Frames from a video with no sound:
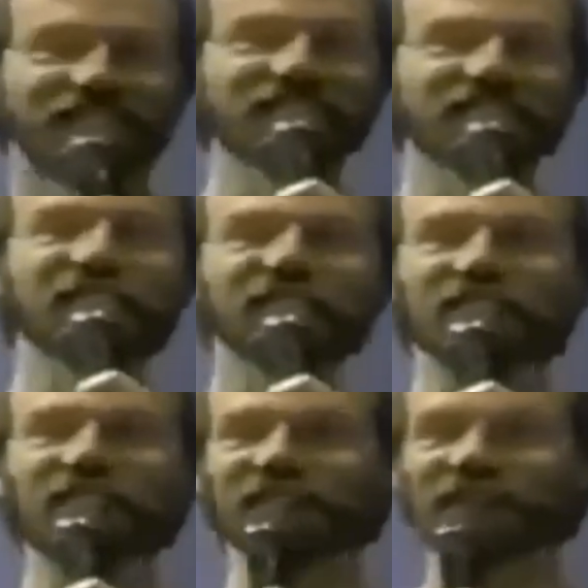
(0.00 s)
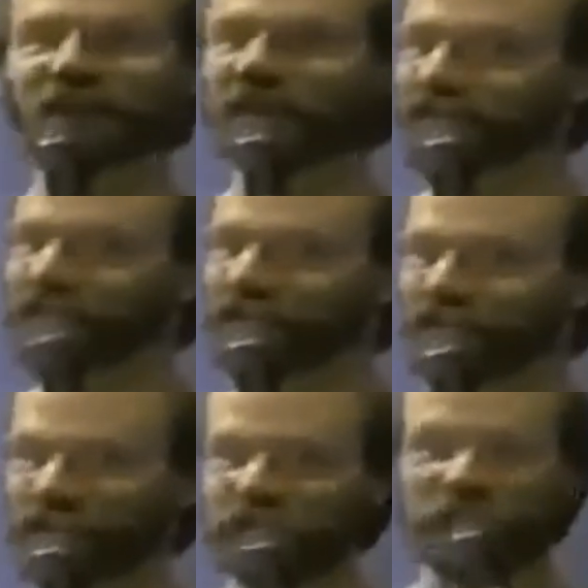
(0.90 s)
This is your announcer, Harvey, saying
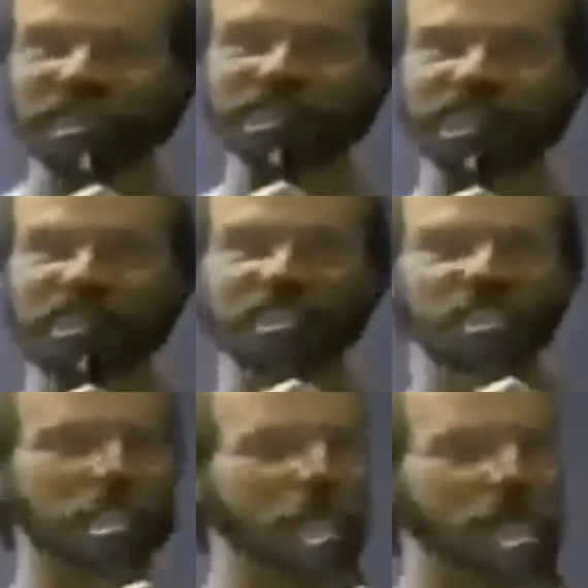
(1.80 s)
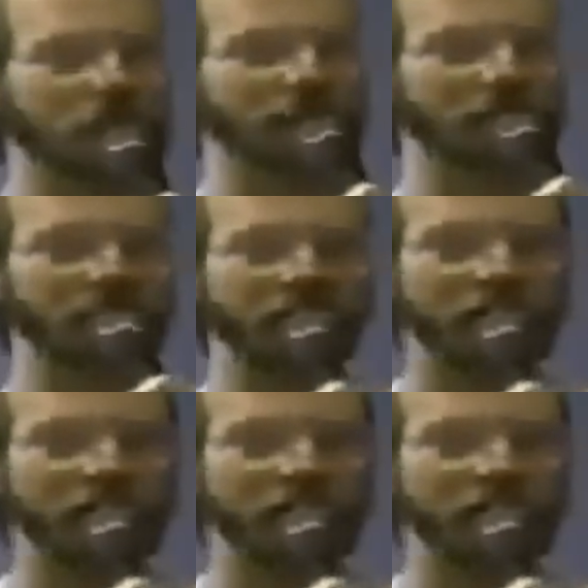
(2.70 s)
join us back here next time for another big mess right